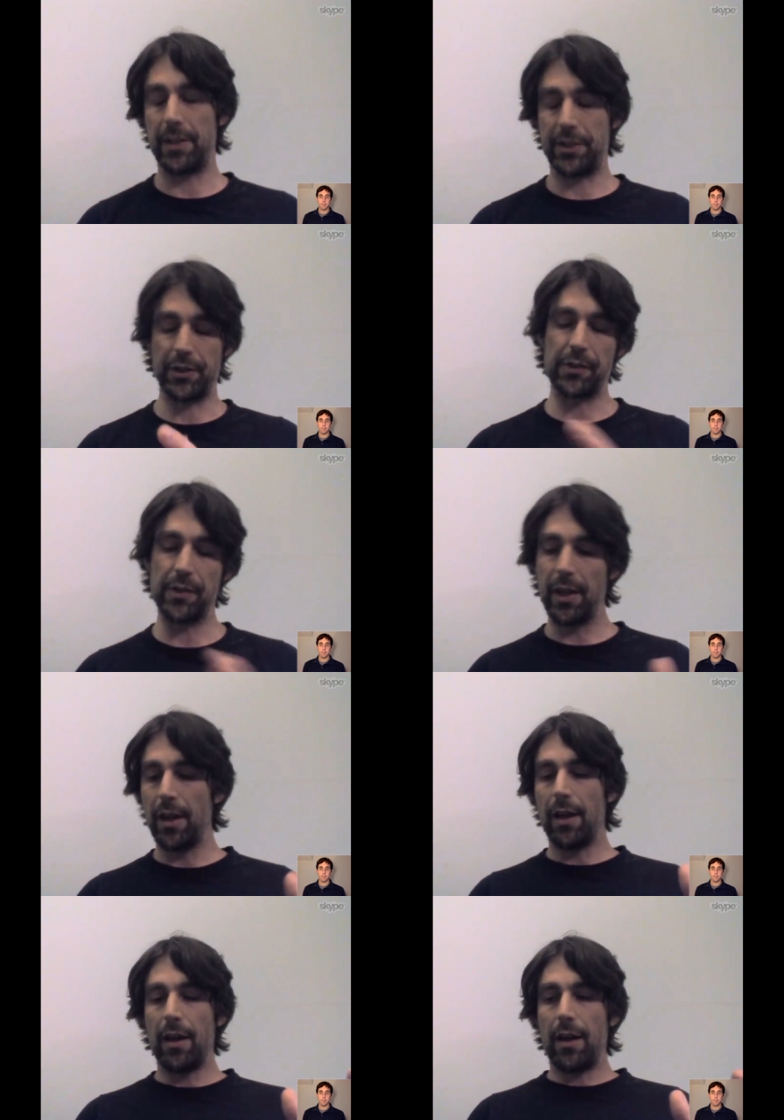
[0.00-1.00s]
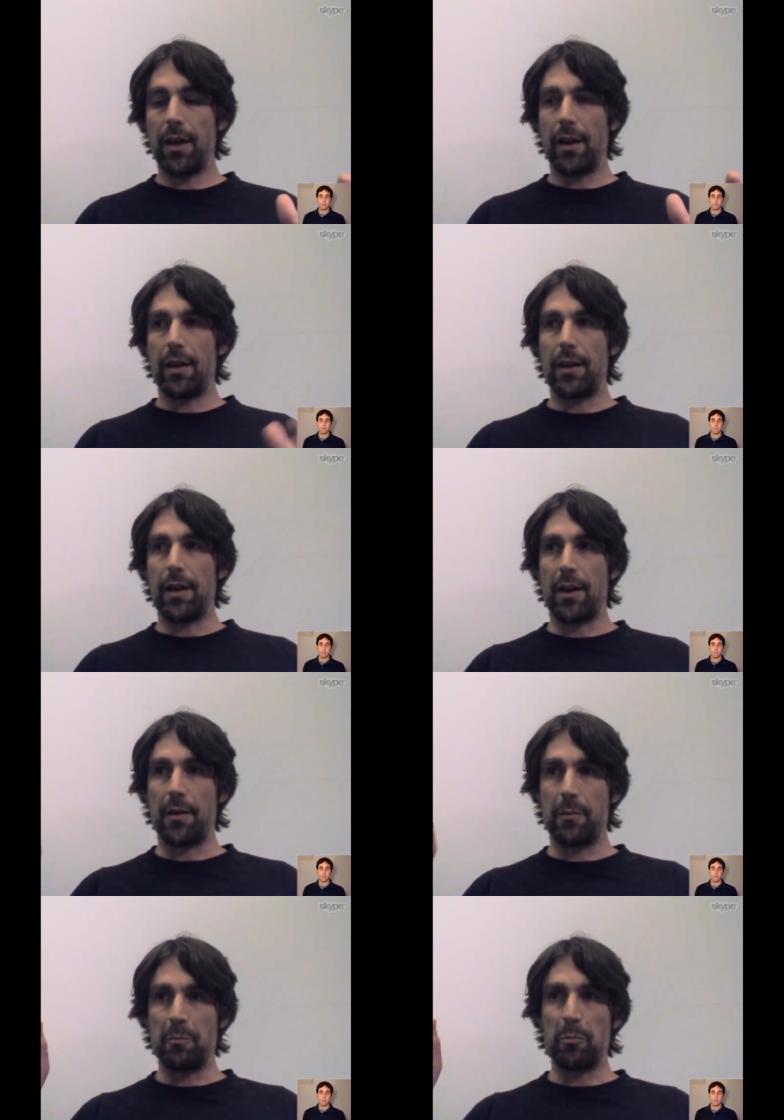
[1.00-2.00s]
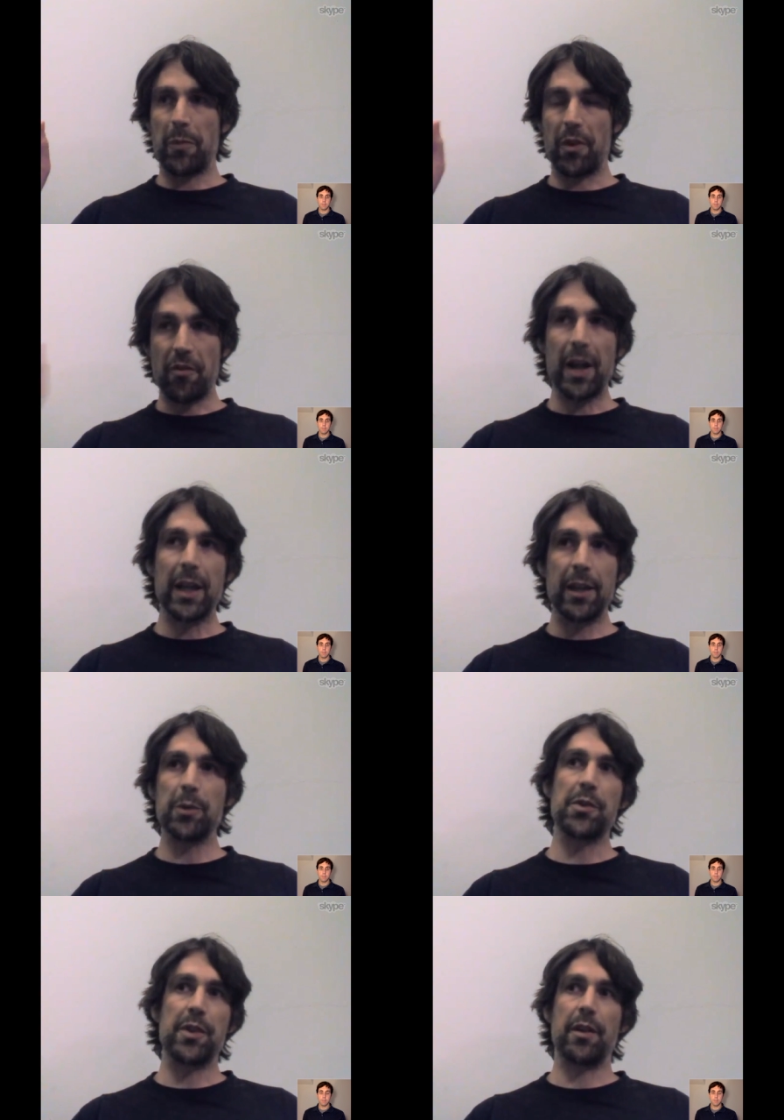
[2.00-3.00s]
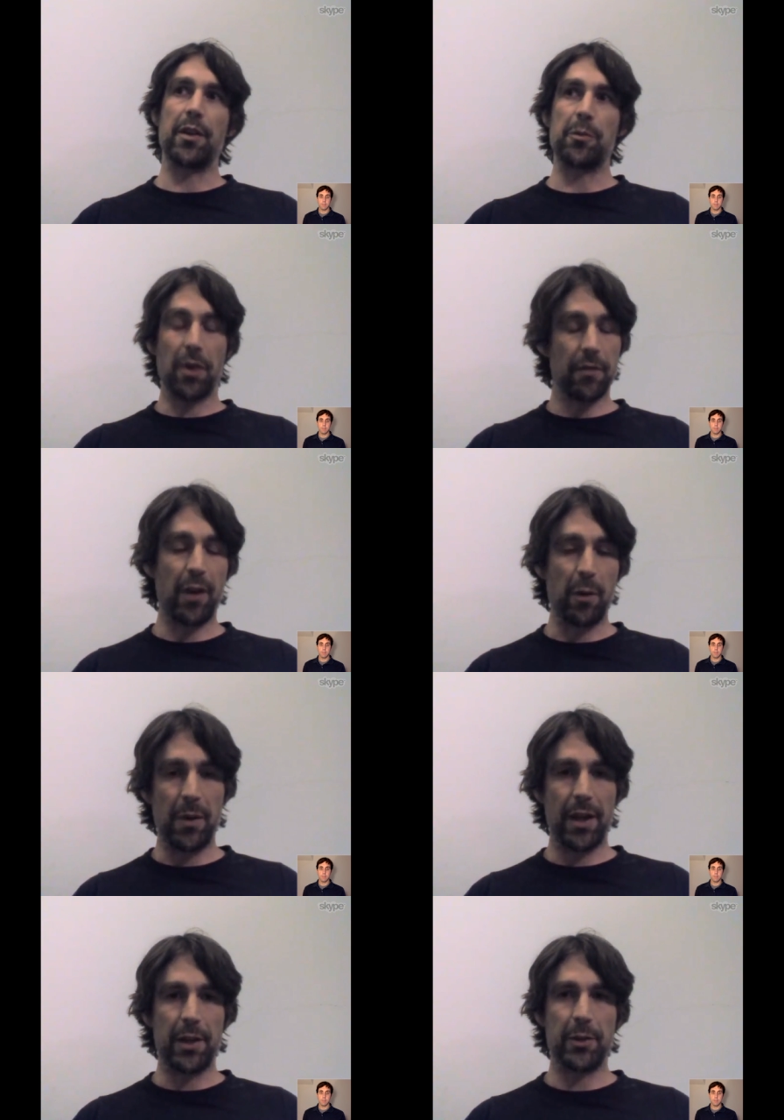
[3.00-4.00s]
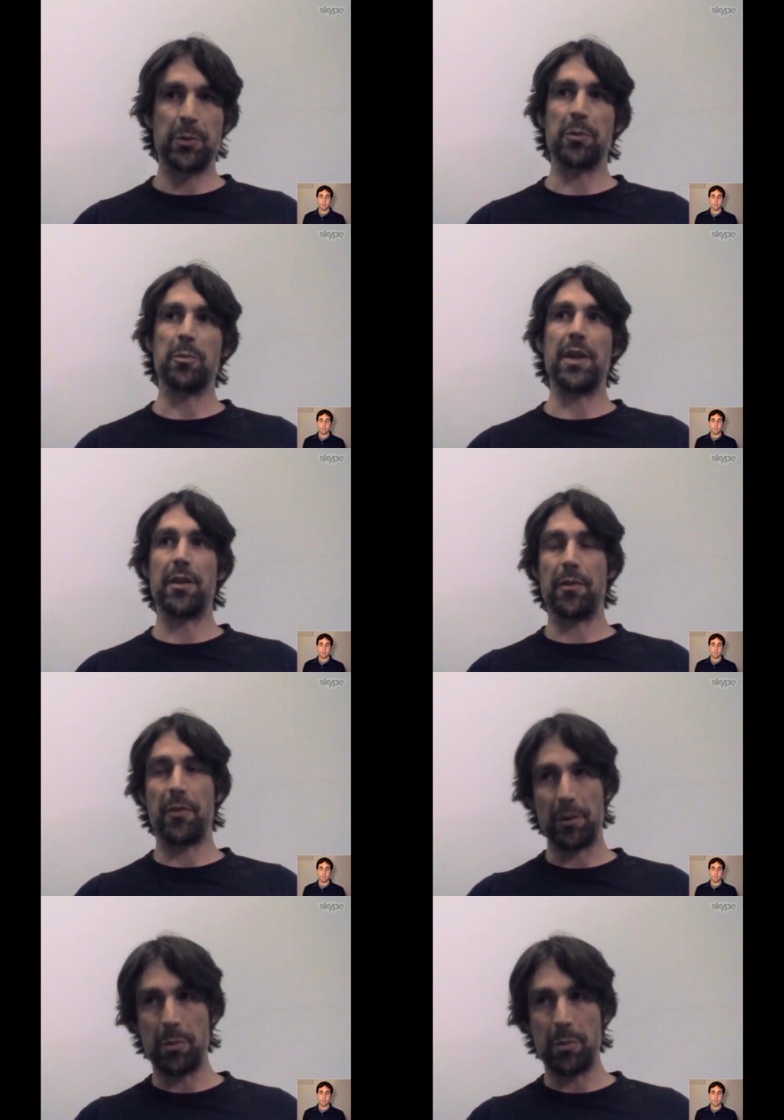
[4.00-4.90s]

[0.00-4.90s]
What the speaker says: features. The ranking you'll see on his profile page will be